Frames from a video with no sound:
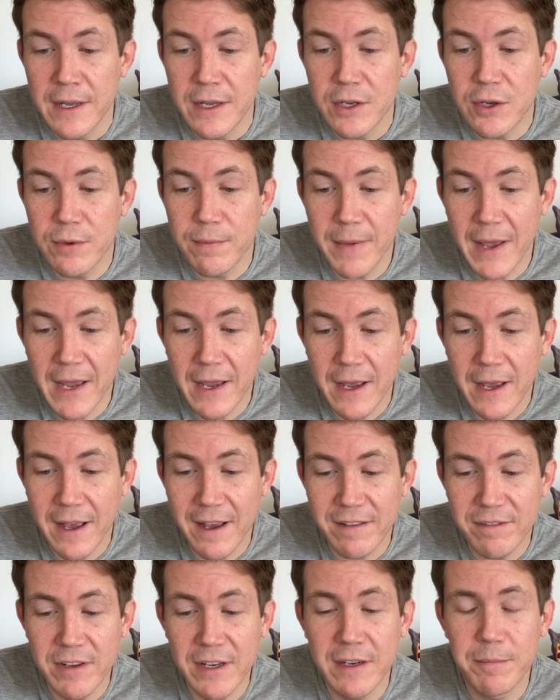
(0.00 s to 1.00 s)
You may
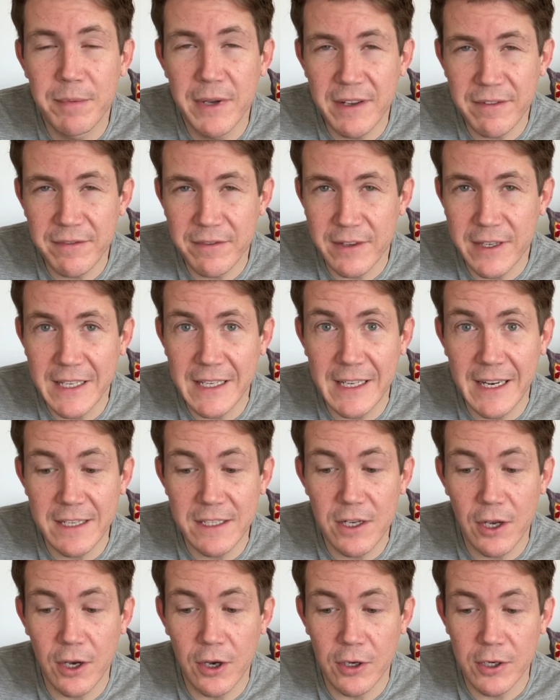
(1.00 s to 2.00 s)
have an epiphany
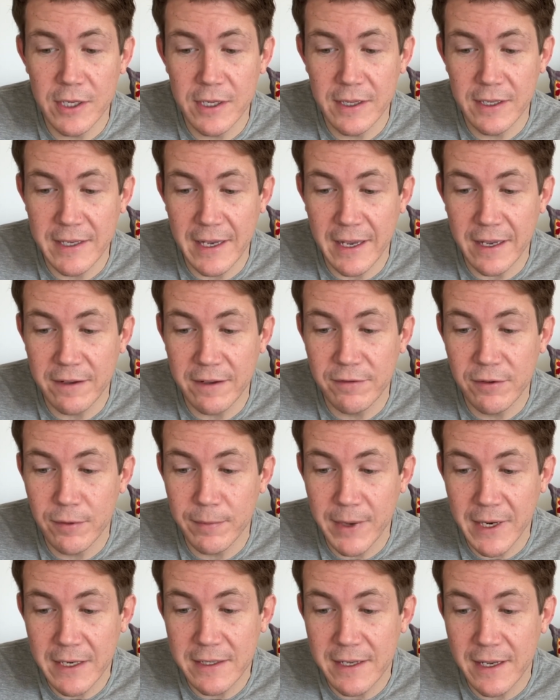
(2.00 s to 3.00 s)
later on in the day if you're
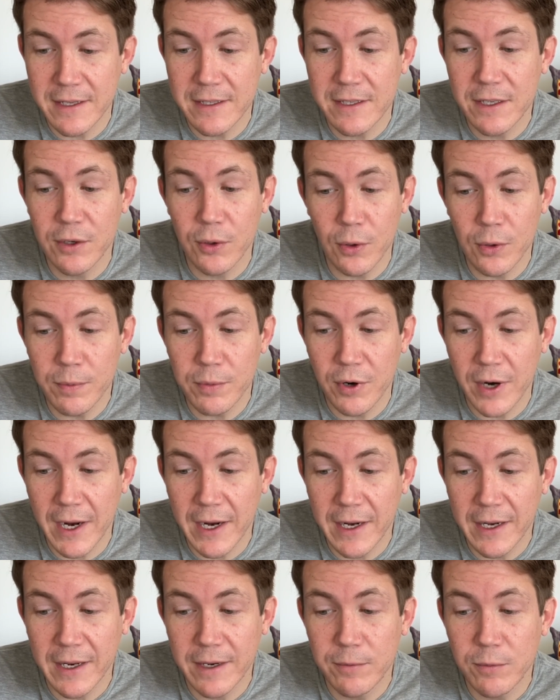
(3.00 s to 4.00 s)
meditating or
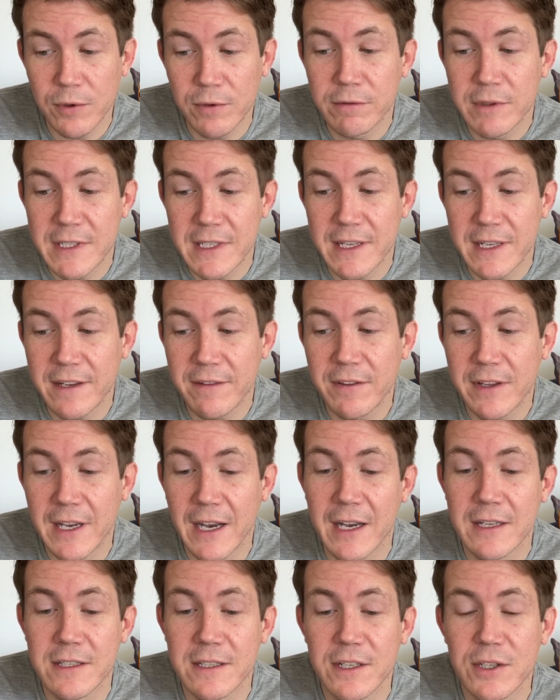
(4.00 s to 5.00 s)
praying and will receive the
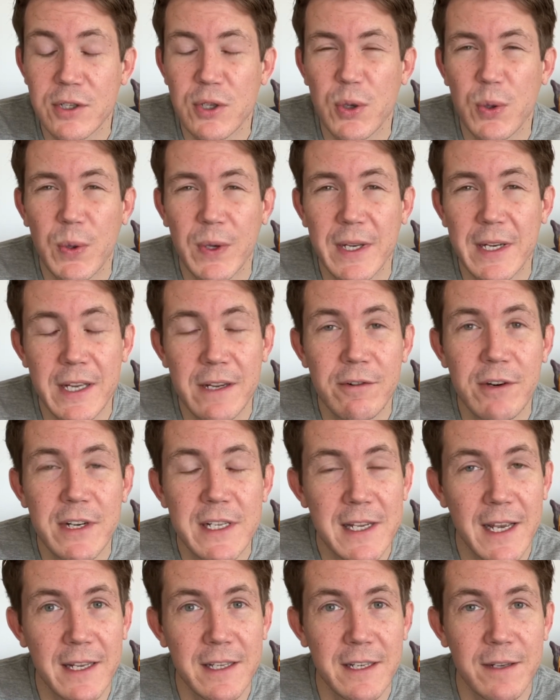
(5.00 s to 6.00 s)
answer to an
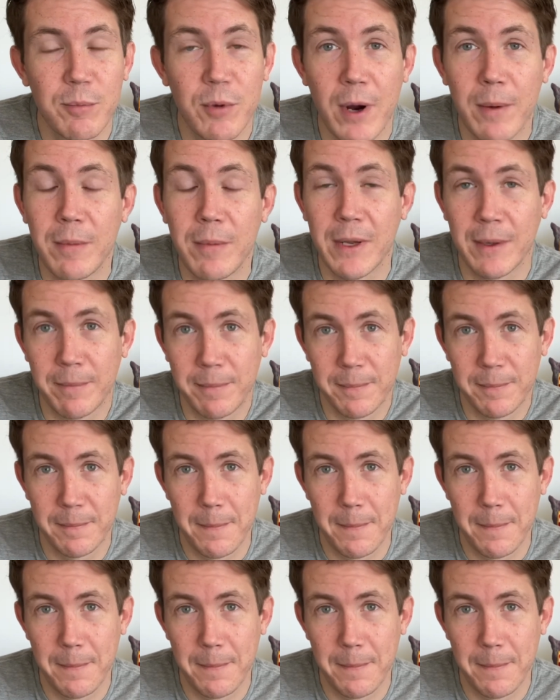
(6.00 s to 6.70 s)
irritating problem.